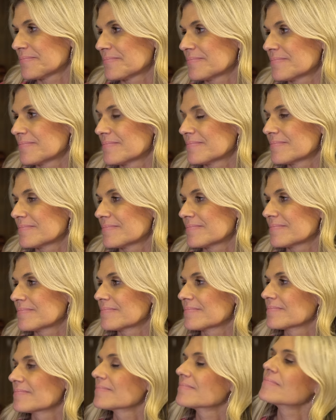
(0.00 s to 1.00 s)

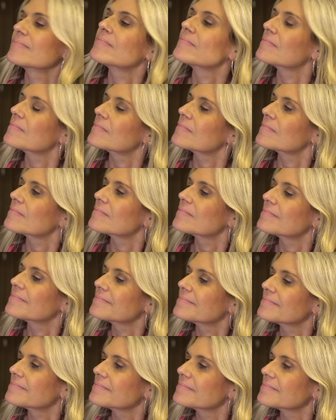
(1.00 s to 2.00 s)

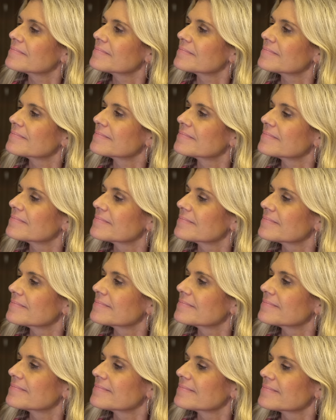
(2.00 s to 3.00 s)

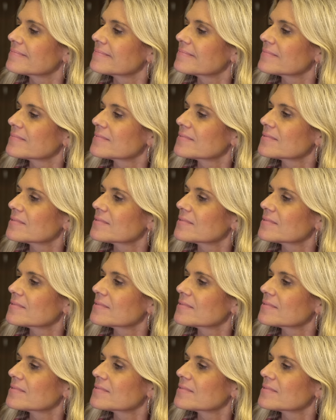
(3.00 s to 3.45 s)
(not speaking)